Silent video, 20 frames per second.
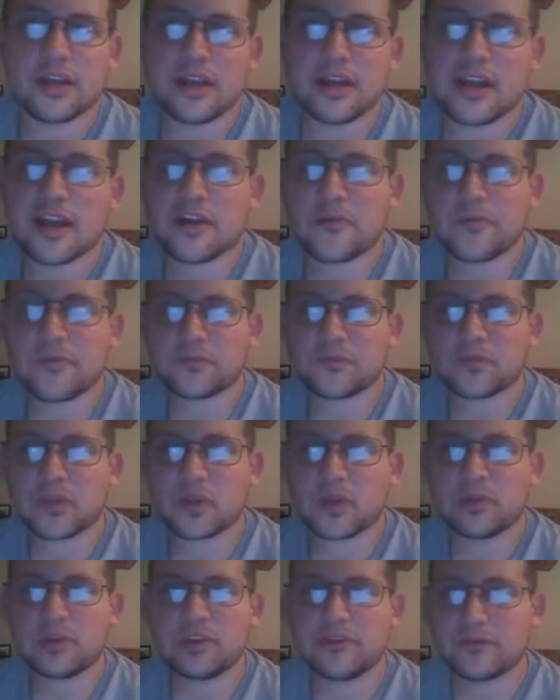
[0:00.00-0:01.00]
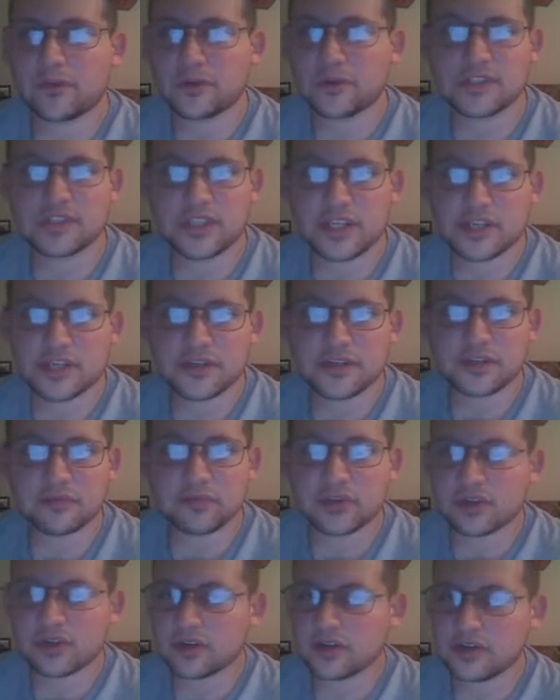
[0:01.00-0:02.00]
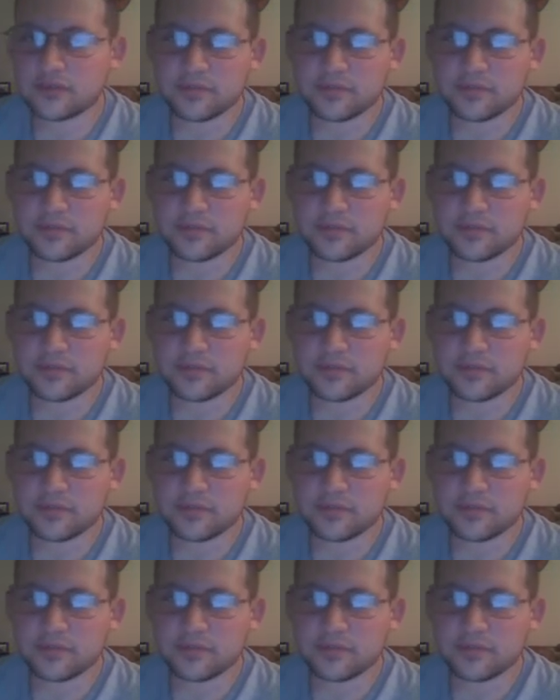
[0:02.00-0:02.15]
Now, when you first get your computer,